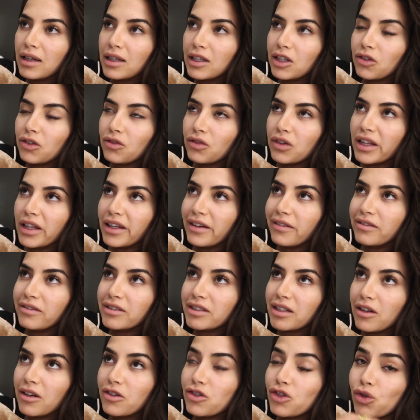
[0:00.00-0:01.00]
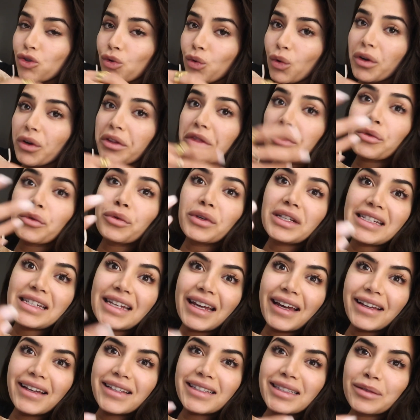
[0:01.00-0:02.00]
you've lived 2 or 3
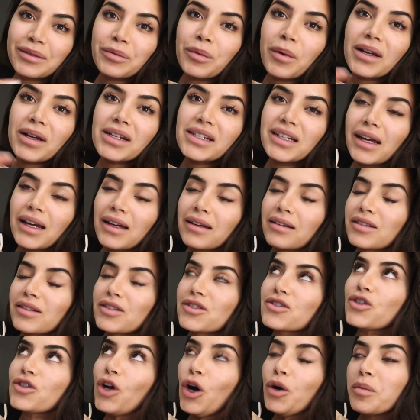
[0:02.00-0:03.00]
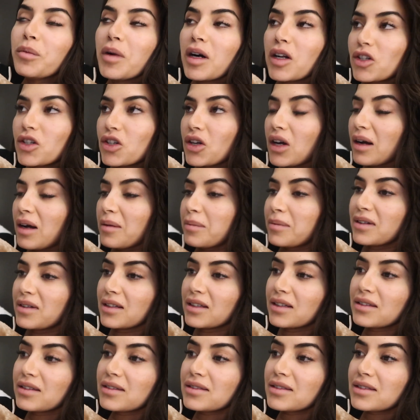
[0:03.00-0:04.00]
days in one day because so much
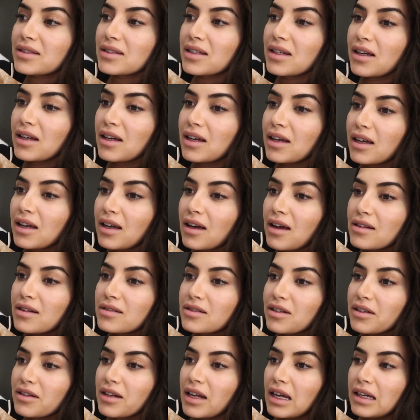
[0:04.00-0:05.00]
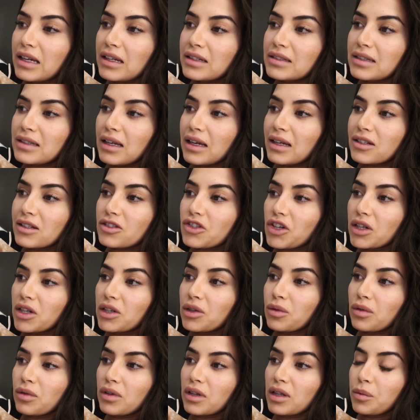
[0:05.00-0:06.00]
happens. Today is like
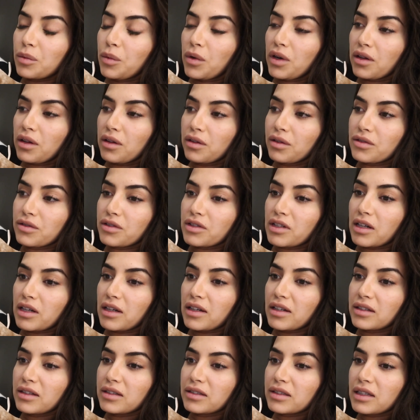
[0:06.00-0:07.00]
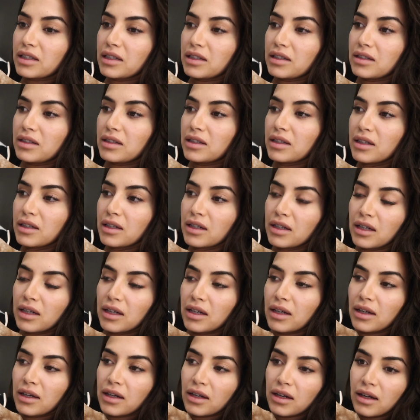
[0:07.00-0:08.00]
genuinely one of those days, and
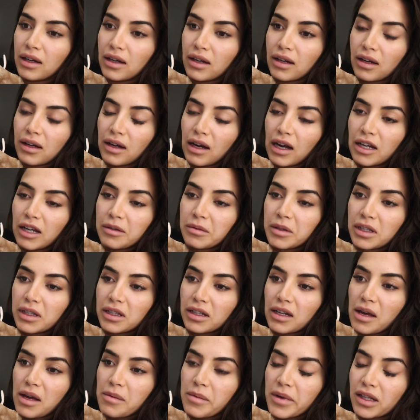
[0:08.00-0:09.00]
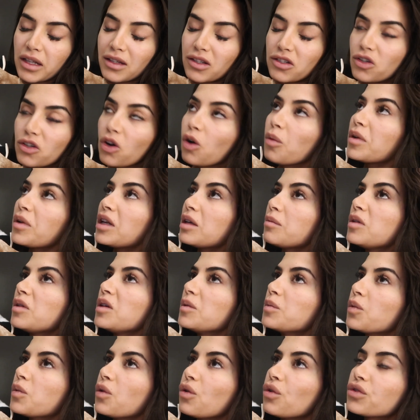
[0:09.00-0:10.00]
I mean, I met so many
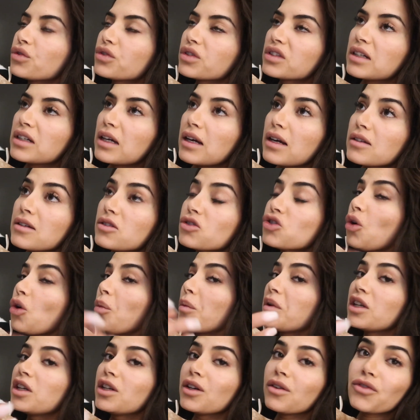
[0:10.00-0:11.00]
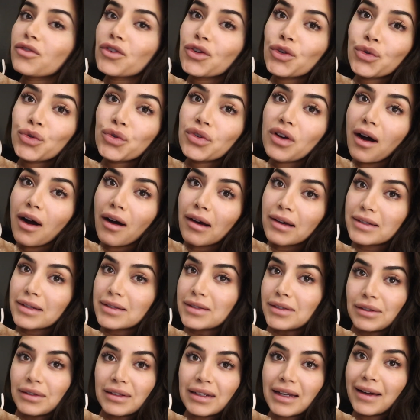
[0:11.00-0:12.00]
people today, so many of you guys
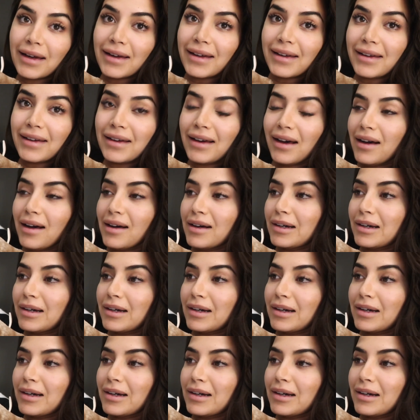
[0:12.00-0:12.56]
today.